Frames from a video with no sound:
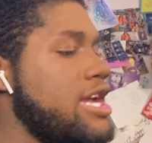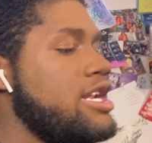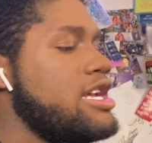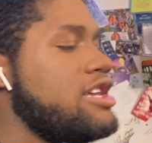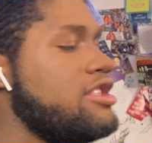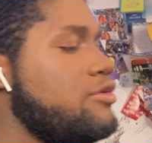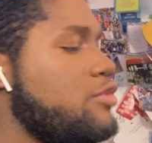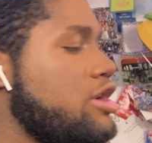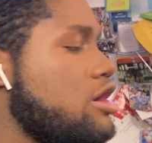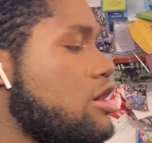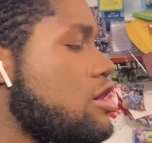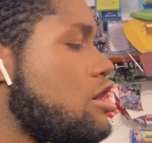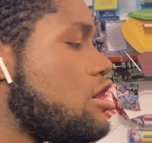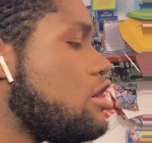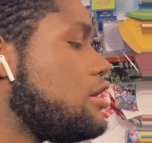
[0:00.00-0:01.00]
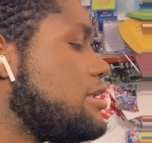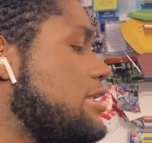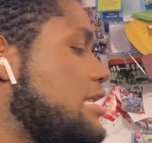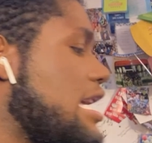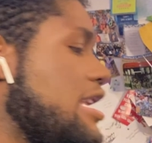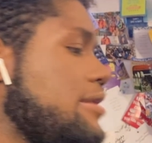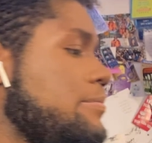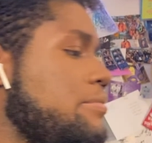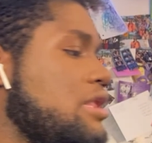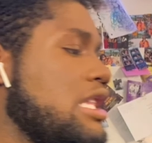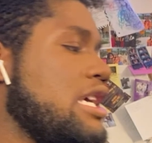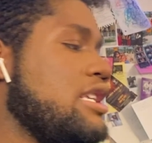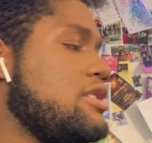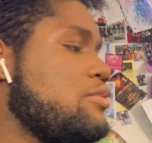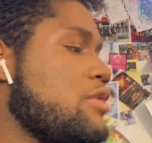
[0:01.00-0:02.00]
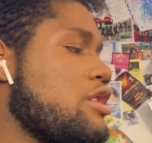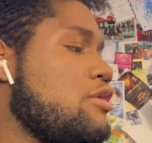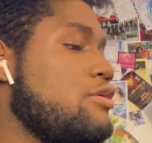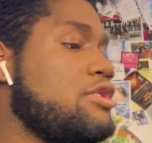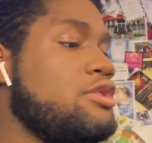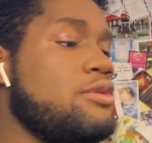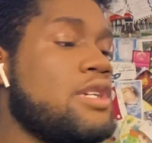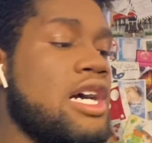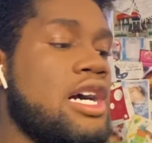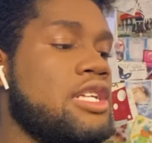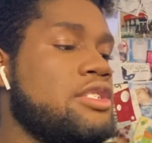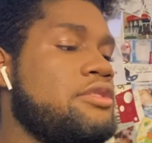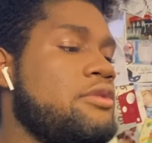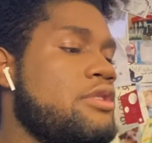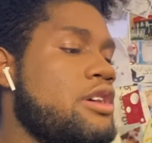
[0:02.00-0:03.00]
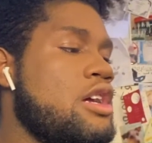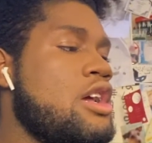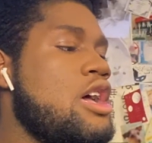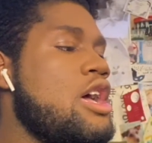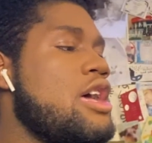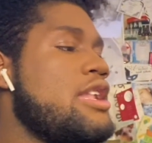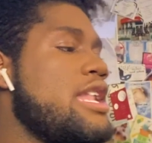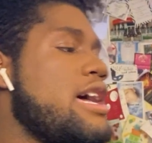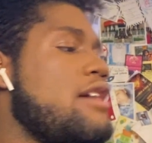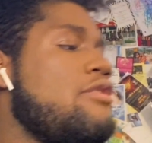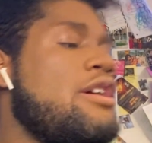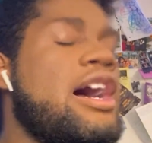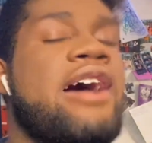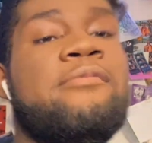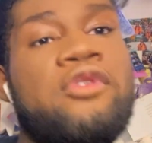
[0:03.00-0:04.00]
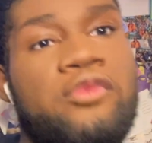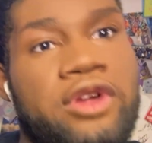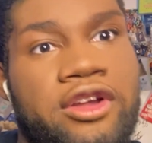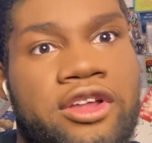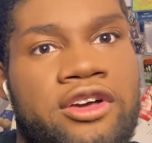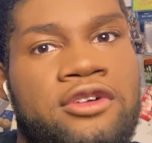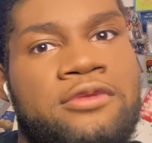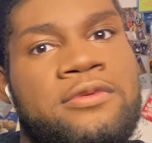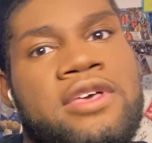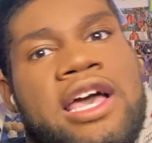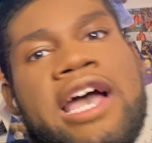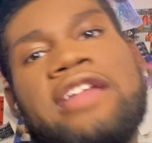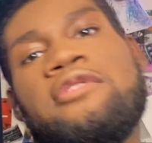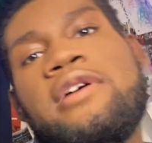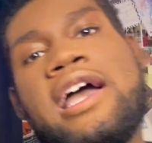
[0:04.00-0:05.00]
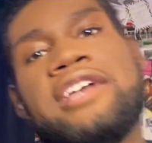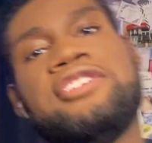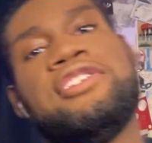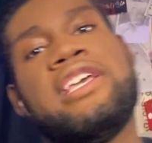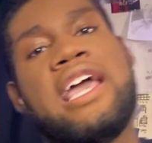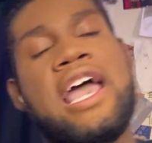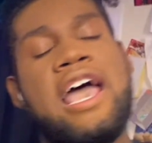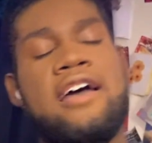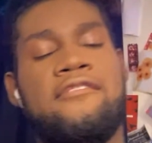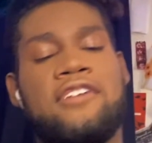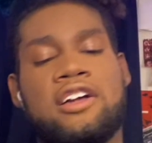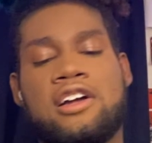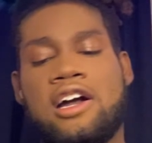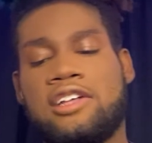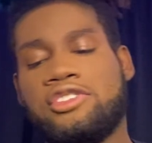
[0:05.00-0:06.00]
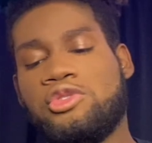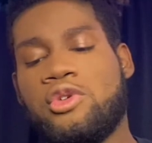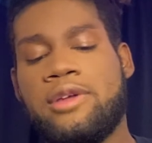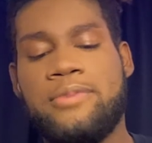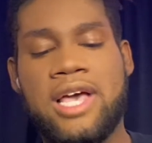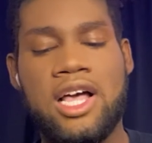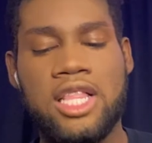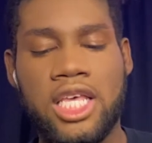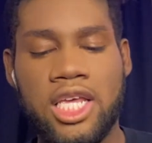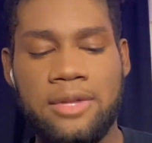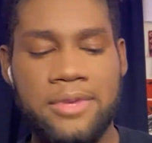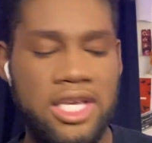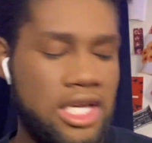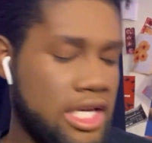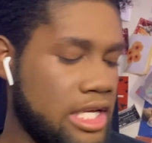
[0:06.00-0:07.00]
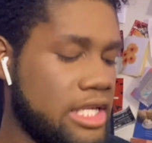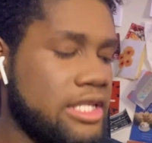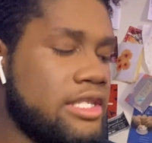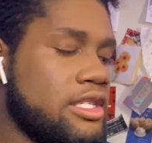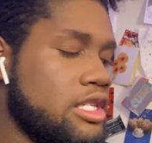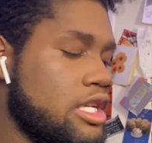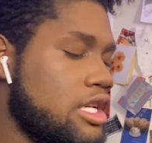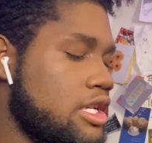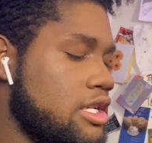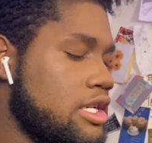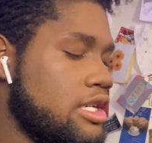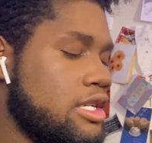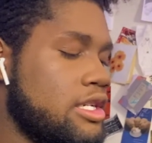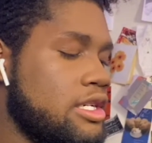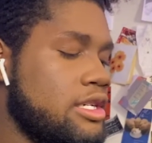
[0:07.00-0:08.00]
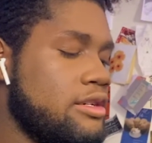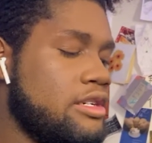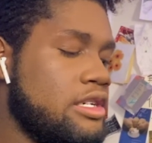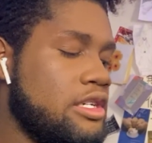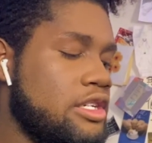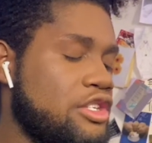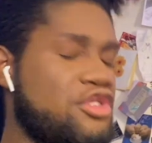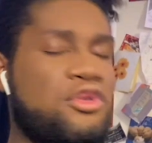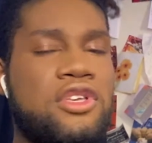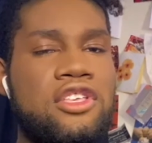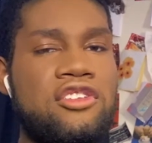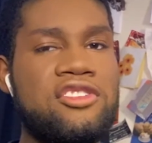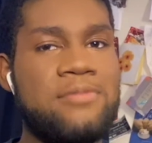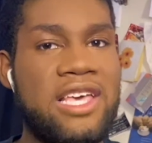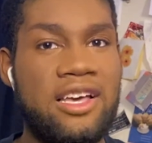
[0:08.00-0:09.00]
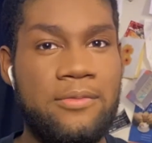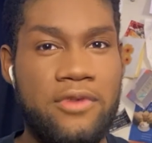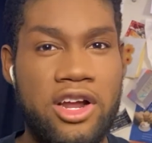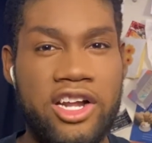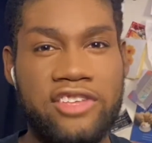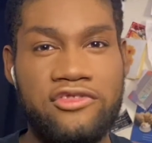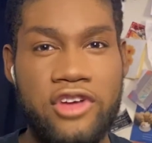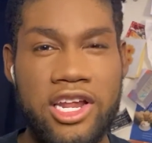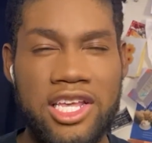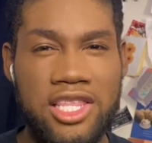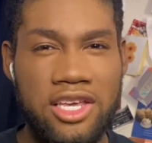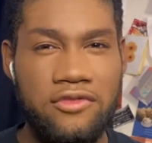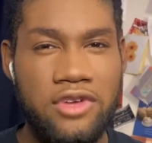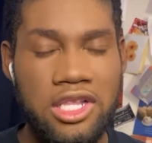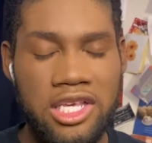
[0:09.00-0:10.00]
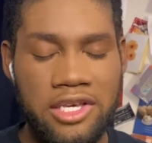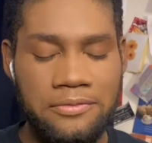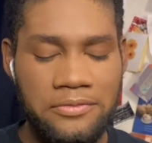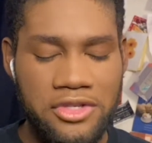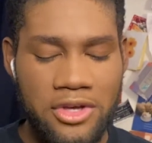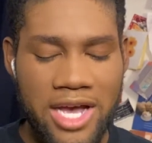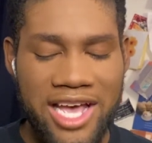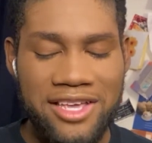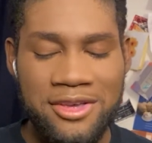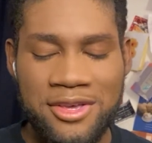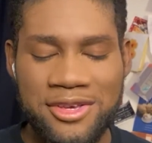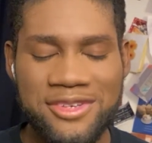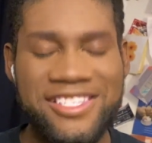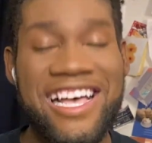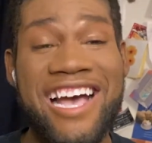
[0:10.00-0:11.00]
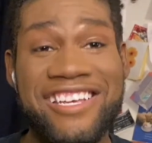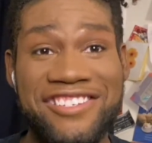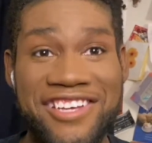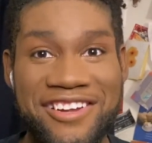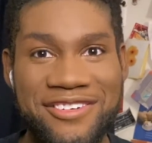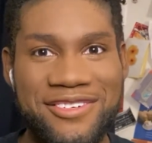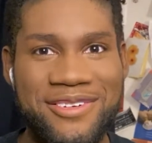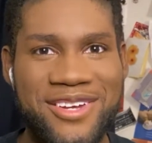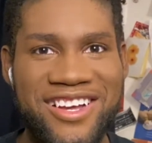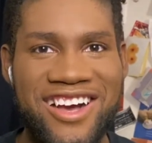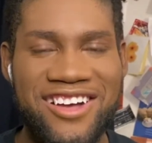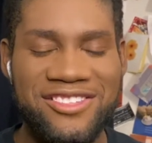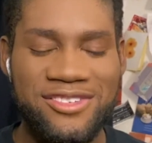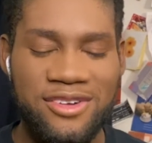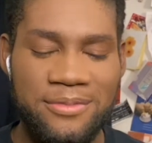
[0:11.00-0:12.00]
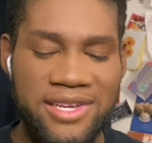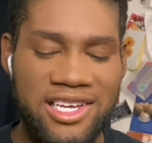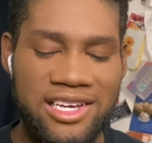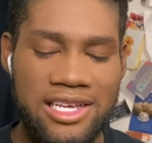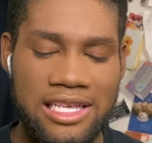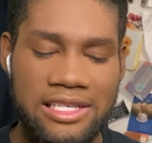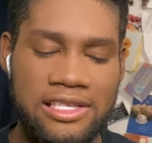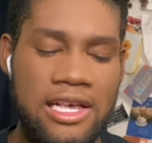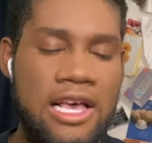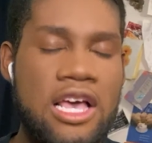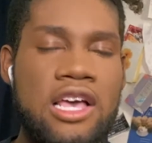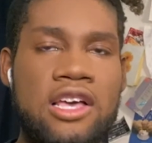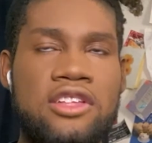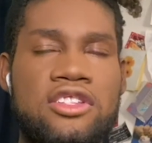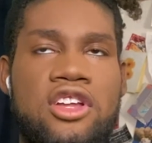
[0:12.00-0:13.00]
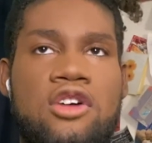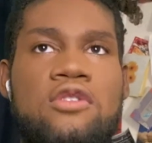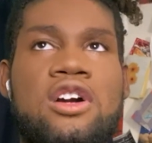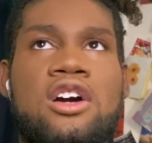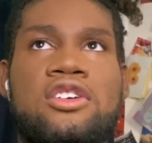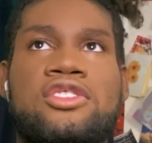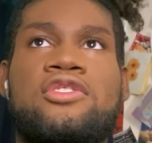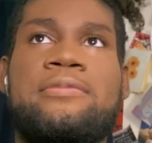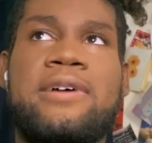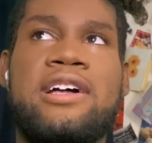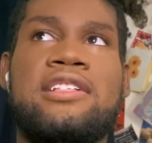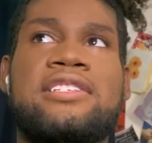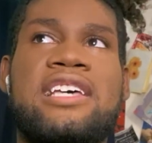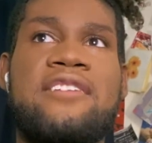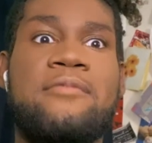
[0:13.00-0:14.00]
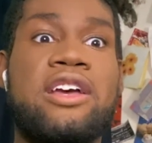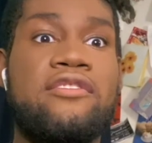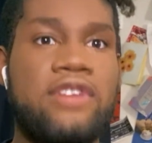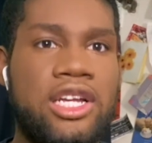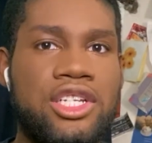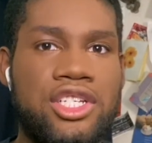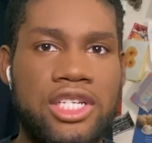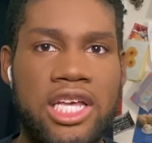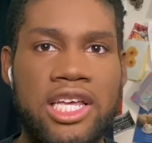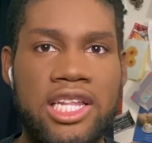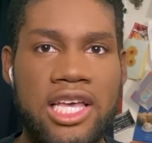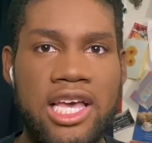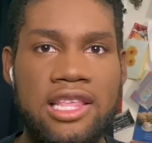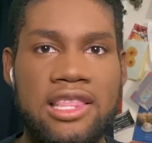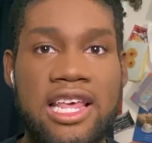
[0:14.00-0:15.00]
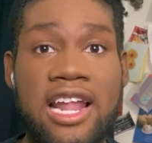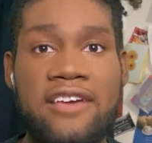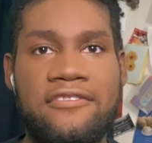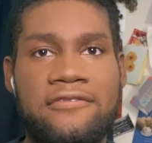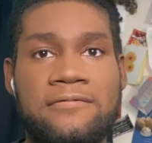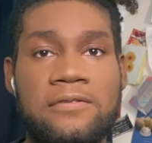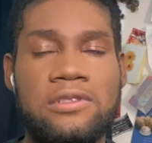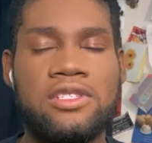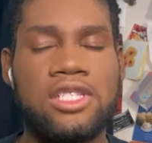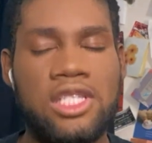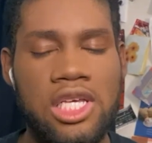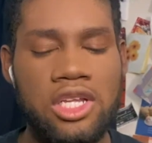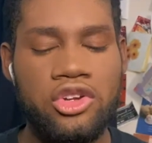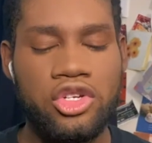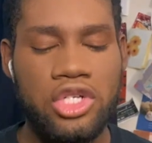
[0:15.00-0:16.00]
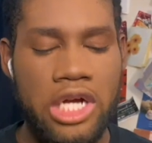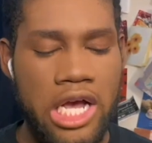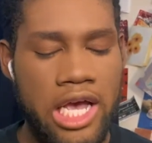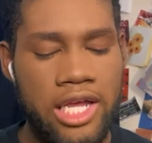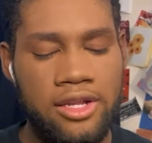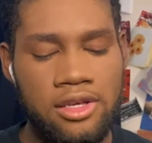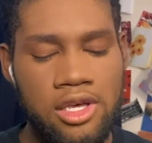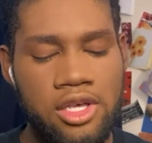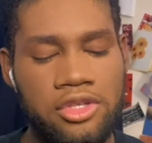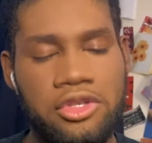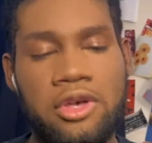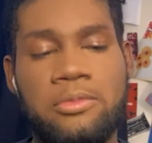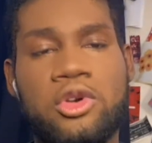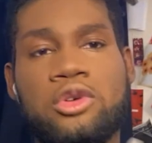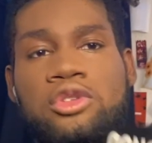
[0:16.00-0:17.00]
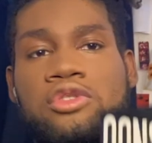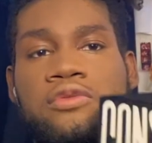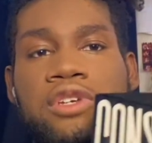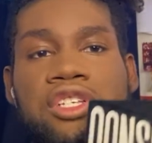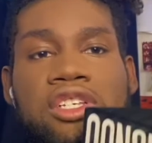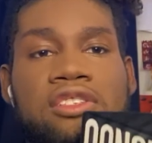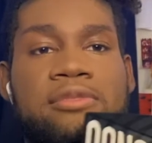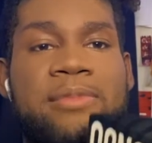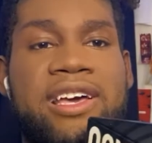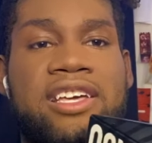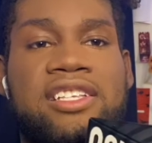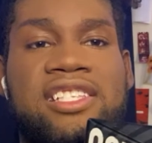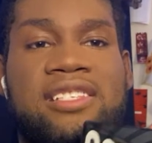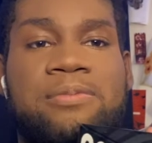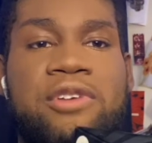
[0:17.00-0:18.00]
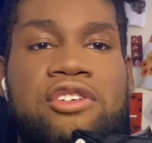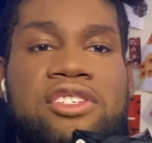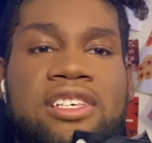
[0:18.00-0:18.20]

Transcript: now that we are all set in place, we're going to contour. Now, I'm a weirdo. I don't actually have a contouring palette because you can use makeup products for anything, really. So I use eyeshadow to contour because no contour palettes have my right shade yet that I've seen or tried. So I'm going to reach into my Conspiracy